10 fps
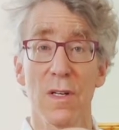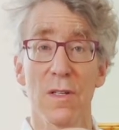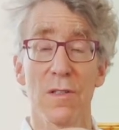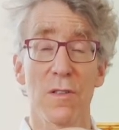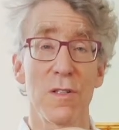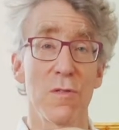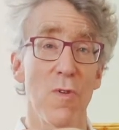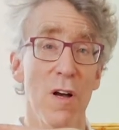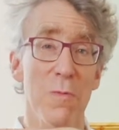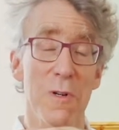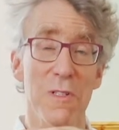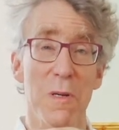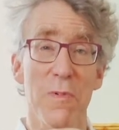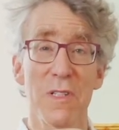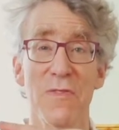such as Rochberg's
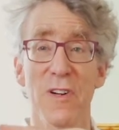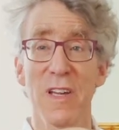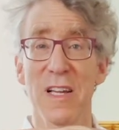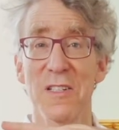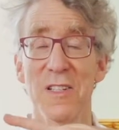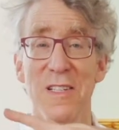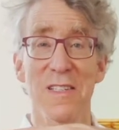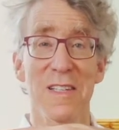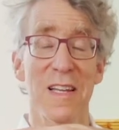Caprice Variations